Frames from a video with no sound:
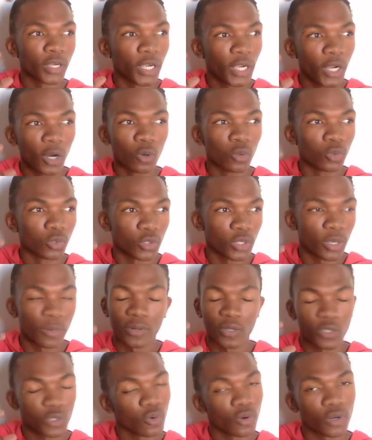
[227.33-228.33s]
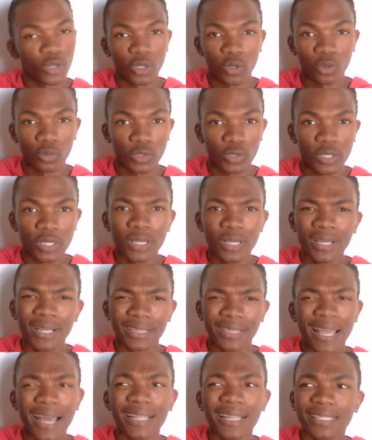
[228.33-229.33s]
goals. I wanna score goals.
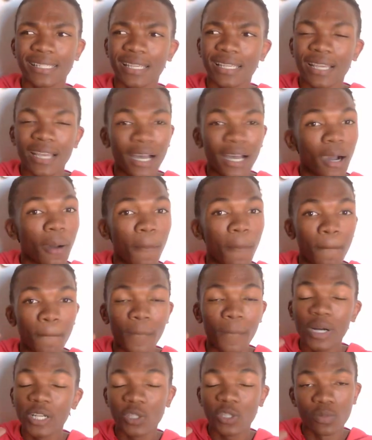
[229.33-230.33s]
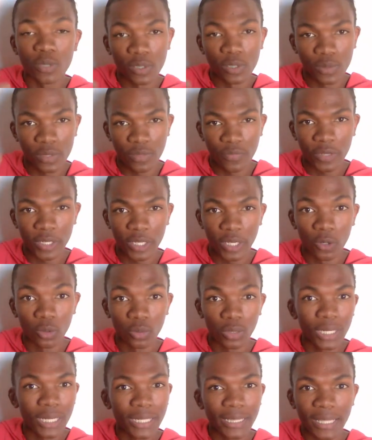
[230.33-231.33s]
That's a much more specific
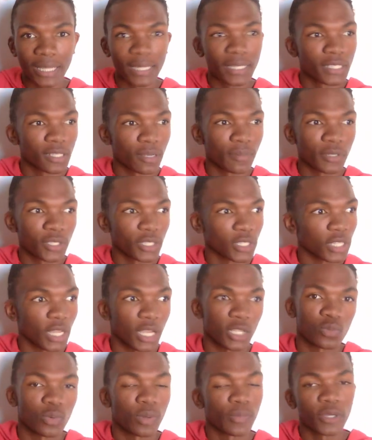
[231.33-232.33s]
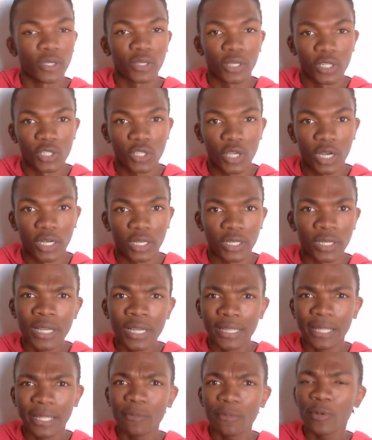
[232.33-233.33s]
goal than somebody saying, I just want to be good at soccer.
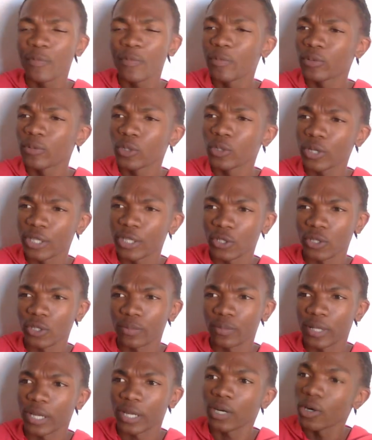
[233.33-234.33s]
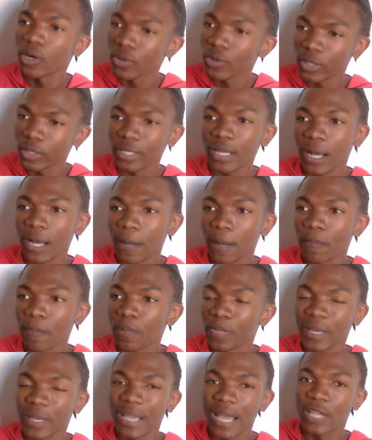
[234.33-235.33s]
Then when people look at you, you'll be like, okay, nah,
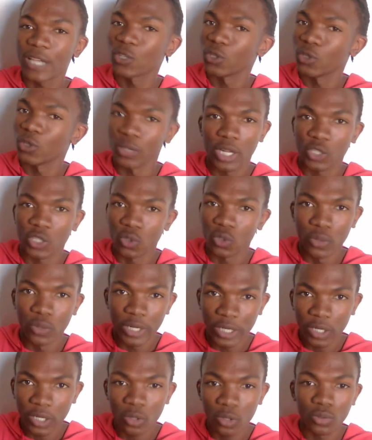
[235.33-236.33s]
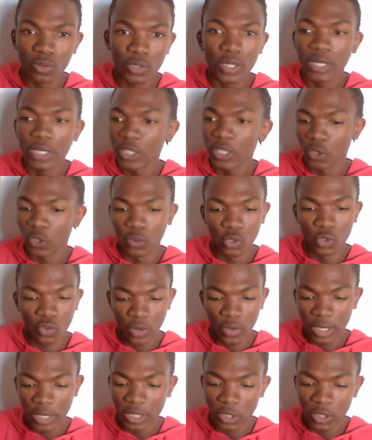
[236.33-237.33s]
that guy's good at scoring goals. So you
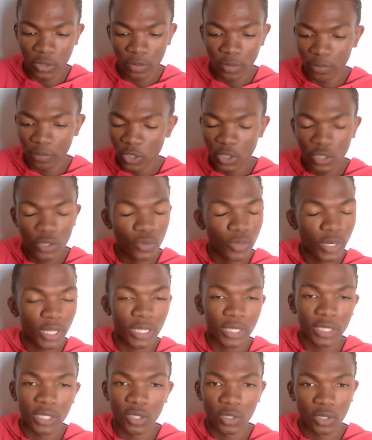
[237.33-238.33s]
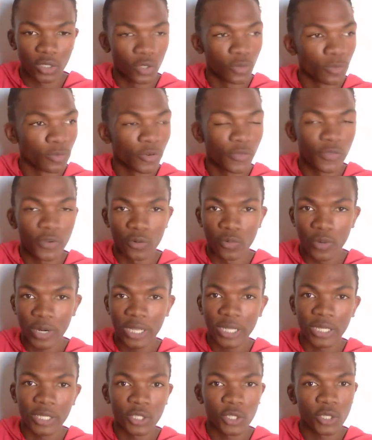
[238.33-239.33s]
train your shooting, you improve your
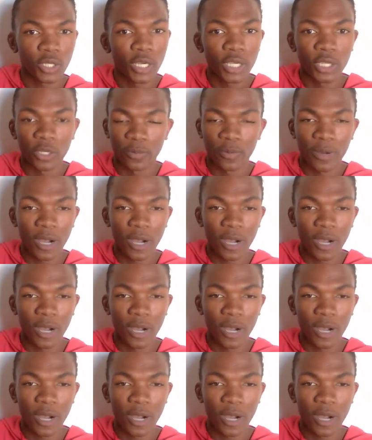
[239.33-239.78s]
range, your